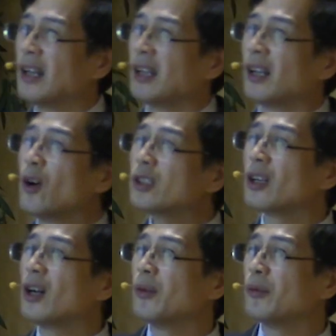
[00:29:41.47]
And
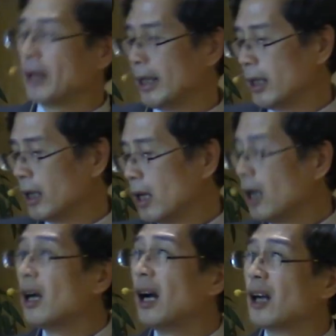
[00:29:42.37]
also we
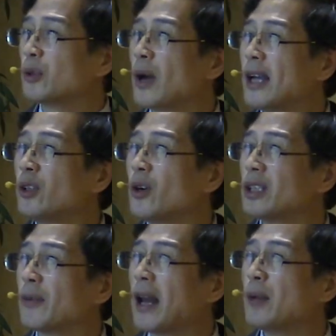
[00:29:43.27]
try to
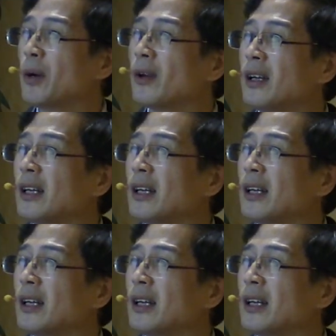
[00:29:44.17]
develop